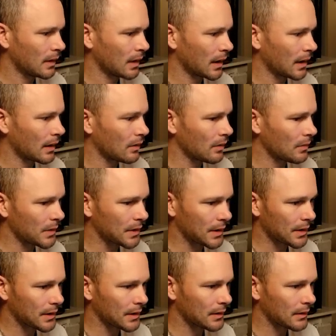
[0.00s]
Could almost
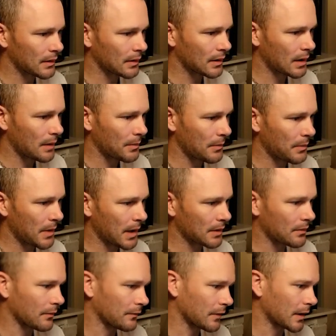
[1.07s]
just copy
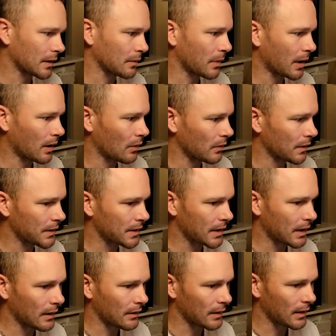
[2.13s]
paste reflect about one
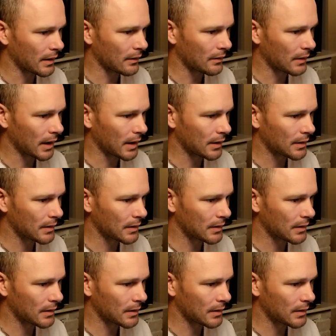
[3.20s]
side or the other, right?